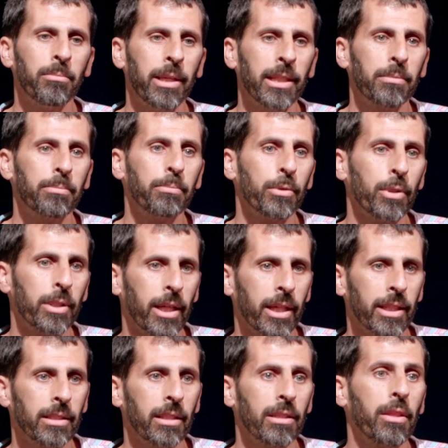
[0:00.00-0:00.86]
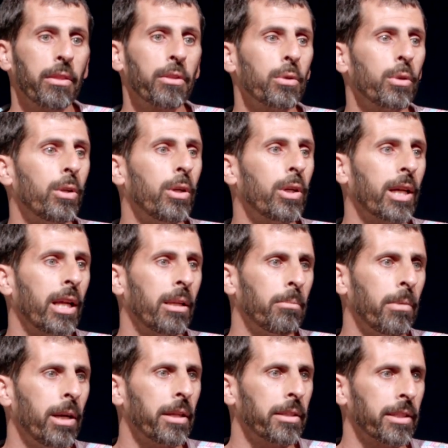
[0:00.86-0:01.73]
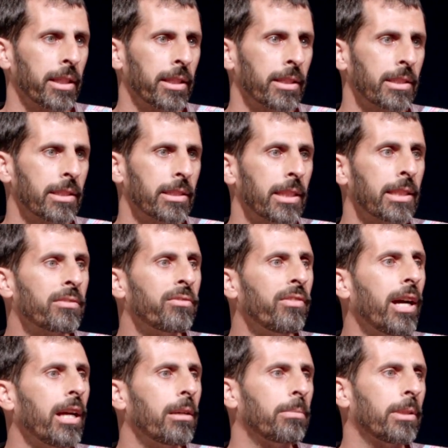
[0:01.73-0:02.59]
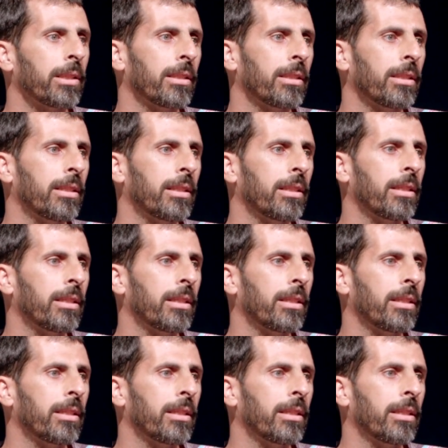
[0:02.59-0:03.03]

made product through local markets is viable